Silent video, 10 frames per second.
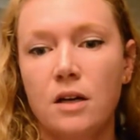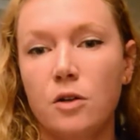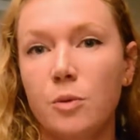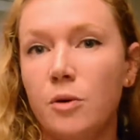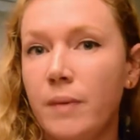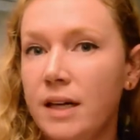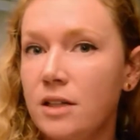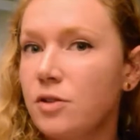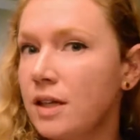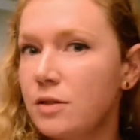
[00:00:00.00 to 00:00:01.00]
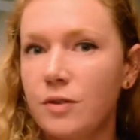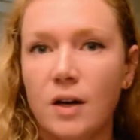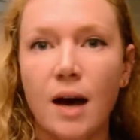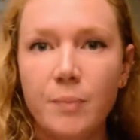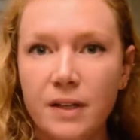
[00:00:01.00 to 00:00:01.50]
global money transfer
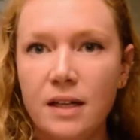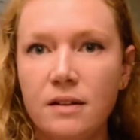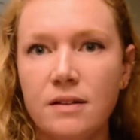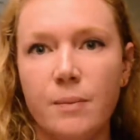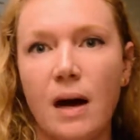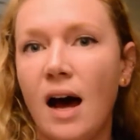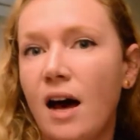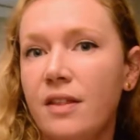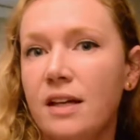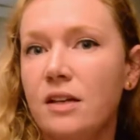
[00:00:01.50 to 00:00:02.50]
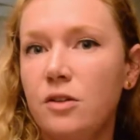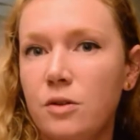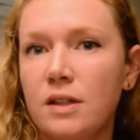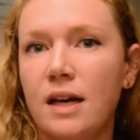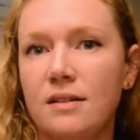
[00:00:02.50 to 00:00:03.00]
companies about how they can
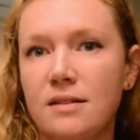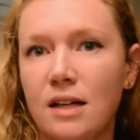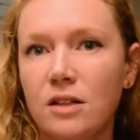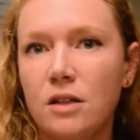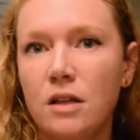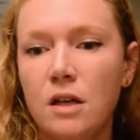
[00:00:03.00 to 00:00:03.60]
utilize Stellar